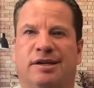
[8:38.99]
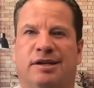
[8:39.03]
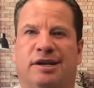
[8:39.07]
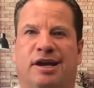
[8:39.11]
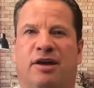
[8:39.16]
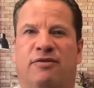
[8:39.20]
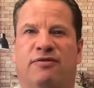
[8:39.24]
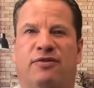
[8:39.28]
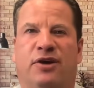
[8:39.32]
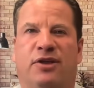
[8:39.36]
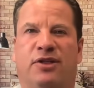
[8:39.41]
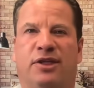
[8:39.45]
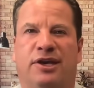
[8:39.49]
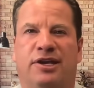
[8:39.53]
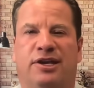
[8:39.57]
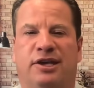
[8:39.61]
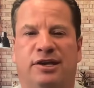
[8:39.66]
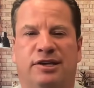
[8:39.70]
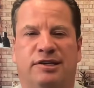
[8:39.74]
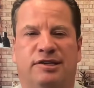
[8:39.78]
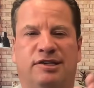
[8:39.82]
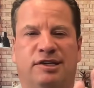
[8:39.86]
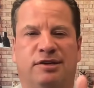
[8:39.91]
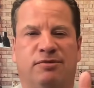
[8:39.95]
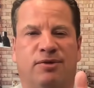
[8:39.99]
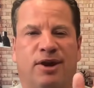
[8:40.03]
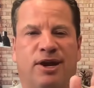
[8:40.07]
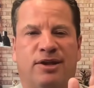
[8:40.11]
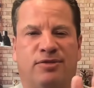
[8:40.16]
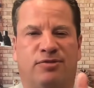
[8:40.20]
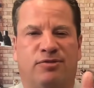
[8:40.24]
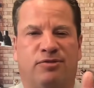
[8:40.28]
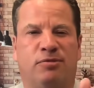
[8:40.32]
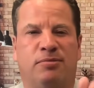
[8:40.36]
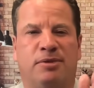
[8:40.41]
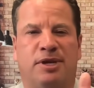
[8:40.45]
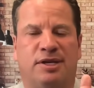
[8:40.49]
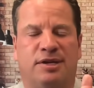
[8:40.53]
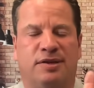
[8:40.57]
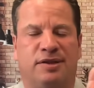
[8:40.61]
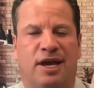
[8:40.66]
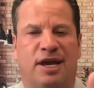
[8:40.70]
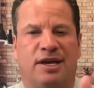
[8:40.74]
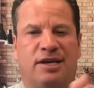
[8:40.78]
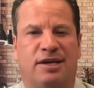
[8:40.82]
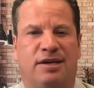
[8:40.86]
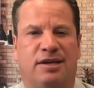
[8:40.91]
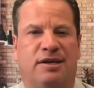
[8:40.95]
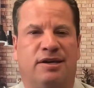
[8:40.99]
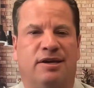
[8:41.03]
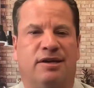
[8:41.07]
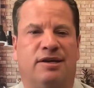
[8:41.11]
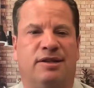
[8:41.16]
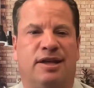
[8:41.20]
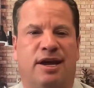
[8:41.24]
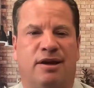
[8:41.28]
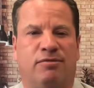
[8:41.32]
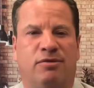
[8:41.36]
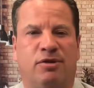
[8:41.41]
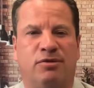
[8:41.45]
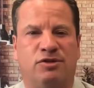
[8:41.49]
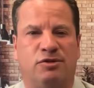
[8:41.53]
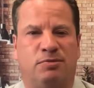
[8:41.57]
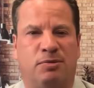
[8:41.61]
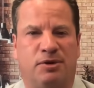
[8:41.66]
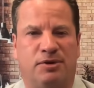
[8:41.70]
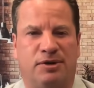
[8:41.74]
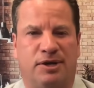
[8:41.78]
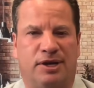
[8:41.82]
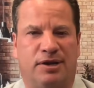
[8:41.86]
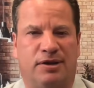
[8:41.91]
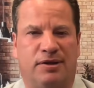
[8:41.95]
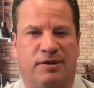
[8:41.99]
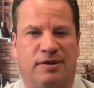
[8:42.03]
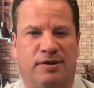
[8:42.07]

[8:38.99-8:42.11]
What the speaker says: I felt like he could see right through me to that kid in that Roach Motel.